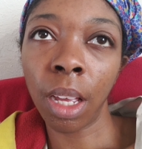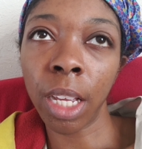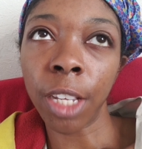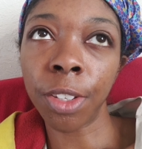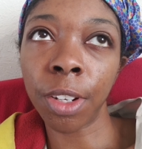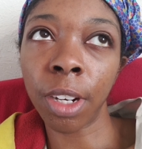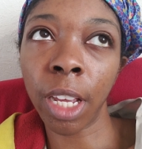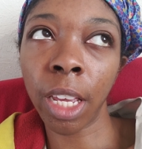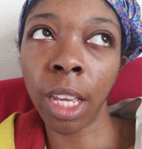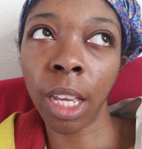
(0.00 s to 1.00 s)

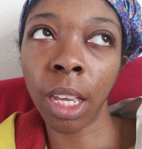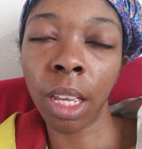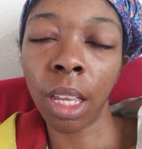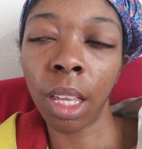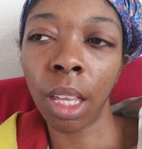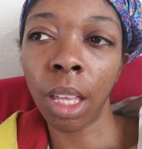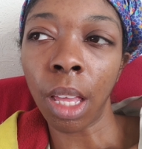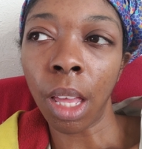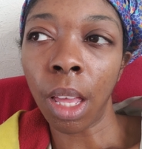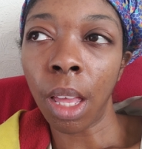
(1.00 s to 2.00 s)
Yesterday,
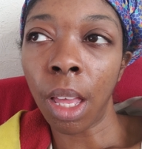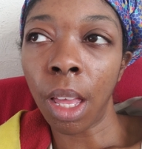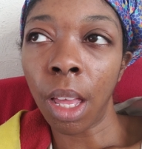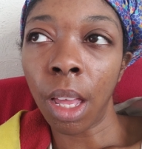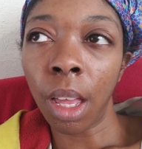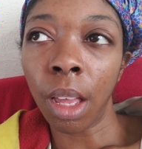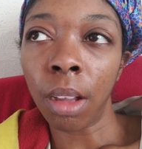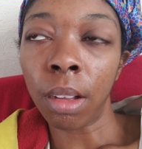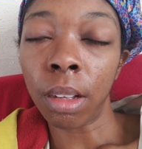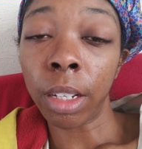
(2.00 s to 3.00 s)

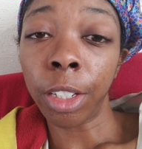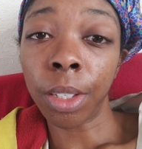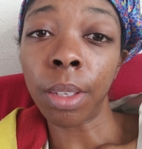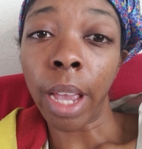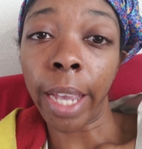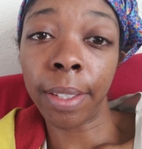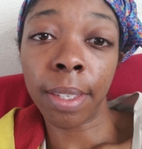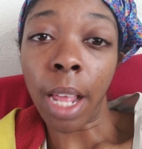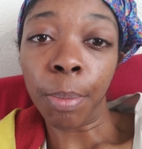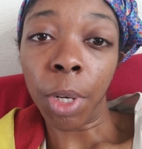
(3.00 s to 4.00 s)
oh, I just I
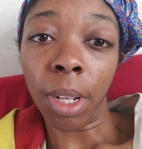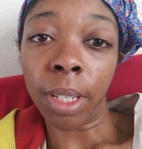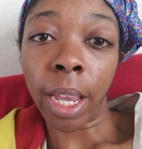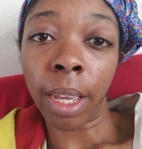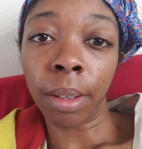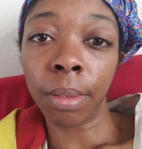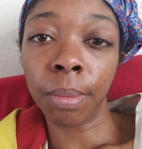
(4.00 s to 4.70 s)
slept all day,